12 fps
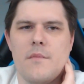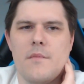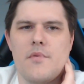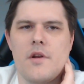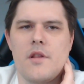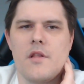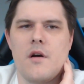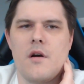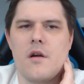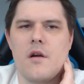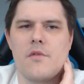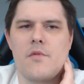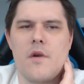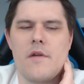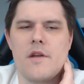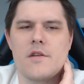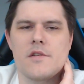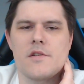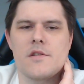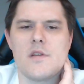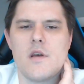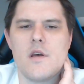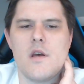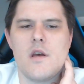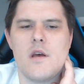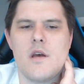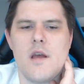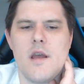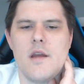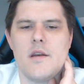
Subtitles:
pretty long threat ranges, and